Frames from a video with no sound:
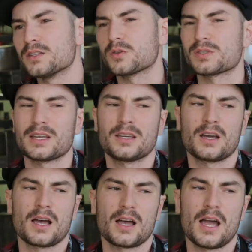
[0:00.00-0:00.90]
So it's like,
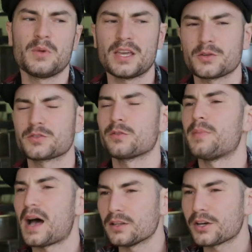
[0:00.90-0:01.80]
and we get those from
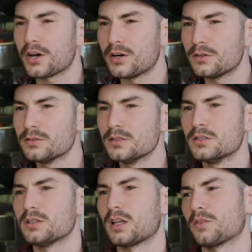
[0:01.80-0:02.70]
Balico.
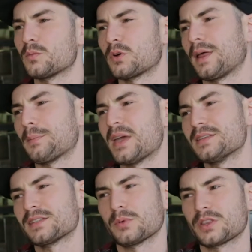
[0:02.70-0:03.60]
A lot of them are like
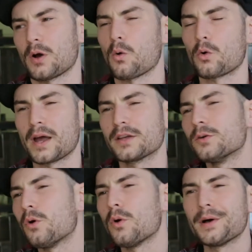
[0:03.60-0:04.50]
based with
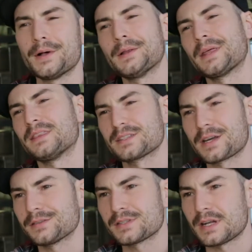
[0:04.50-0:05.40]
oregano oil and this
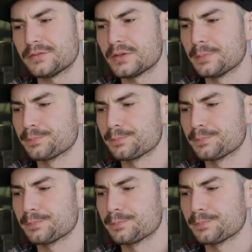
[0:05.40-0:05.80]
kind of stuff.